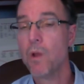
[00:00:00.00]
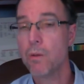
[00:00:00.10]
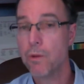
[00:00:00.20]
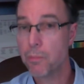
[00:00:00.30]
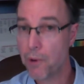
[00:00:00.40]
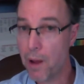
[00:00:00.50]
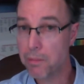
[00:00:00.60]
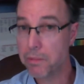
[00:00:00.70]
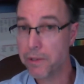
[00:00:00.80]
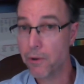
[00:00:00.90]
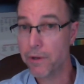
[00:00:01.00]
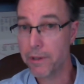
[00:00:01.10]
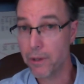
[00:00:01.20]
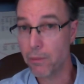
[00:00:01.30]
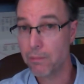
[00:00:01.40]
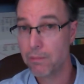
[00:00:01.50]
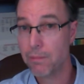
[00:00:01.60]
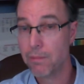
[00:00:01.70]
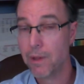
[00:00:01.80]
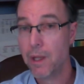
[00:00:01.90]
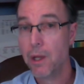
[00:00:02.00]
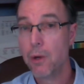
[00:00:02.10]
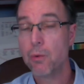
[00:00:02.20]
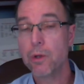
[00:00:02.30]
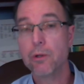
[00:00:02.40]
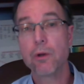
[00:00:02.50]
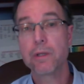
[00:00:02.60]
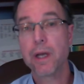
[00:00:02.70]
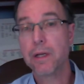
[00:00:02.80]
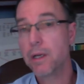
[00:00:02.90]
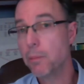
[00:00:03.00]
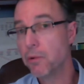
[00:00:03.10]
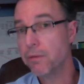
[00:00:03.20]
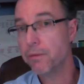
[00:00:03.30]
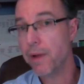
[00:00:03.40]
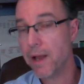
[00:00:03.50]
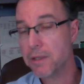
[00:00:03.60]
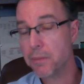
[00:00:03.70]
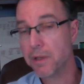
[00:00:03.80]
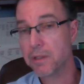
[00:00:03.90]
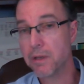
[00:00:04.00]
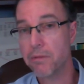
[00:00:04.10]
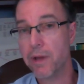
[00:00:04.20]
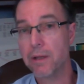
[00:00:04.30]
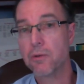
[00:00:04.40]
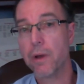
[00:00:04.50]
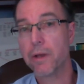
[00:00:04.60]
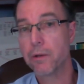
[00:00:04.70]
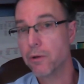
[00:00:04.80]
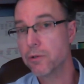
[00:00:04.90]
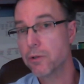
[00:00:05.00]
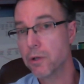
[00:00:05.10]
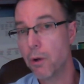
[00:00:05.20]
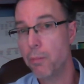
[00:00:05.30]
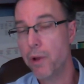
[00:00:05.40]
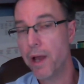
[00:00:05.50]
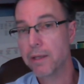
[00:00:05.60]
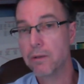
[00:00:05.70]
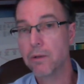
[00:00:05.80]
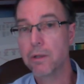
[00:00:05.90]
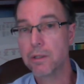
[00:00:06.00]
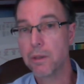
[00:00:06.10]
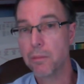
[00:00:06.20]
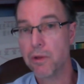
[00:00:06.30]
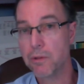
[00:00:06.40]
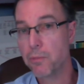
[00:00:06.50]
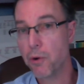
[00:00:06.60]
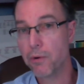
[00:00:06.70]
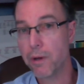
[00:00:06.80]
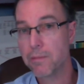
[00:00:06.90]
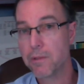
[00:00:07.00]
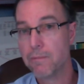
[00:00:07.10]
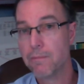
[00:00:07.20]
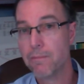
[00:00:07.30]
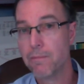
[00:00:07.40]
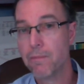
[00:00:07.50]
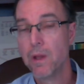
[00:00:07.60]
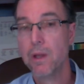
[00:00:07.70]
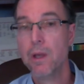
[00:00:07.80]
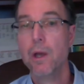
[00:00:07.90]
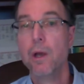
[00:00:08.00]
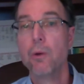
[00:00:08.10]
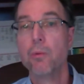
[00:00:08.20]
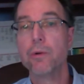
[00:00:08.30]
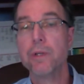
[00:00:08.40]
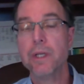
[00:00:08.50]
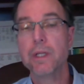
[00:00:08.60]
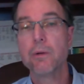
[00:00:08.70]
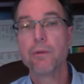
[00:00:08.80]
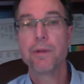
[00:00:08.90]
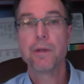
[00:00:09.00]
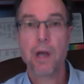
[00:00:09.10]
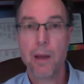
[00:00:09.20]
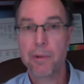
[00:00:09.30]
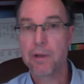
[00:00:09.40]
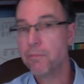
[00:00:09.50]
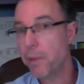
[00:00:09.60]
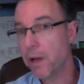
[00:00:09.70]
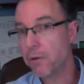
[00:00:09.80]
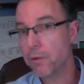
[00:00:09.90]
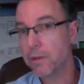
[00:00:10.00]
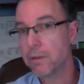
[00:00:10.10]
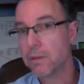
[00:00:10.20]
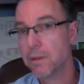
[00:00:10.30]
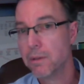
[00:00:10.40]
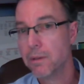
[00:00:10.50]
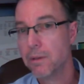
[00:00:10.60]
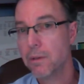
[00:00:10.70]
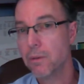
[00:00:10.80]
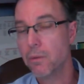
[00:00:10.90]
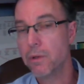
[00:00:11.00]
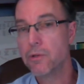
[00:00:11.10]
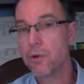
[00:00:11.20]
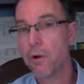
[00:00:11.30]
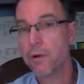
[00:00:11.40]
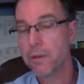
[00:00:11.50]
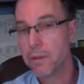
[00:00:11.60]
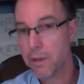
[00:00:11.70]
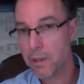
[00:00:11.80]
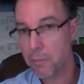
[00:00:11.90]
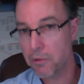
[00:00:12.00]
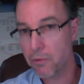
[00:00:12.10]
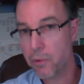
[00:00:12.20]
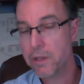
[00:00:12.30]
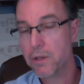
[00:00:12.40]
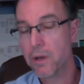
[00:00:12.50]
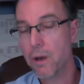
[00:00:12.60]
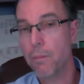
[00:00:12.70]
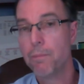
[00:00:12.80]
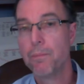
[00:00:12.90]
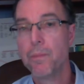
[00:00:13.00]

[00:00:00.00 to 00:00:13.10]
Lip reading: They're probably hurting you. We looked at a number of aspects of that, so I encourage you to go back and look at some of those programs. We're dealing with the topic of boundaries. We started a couple of weeks ago.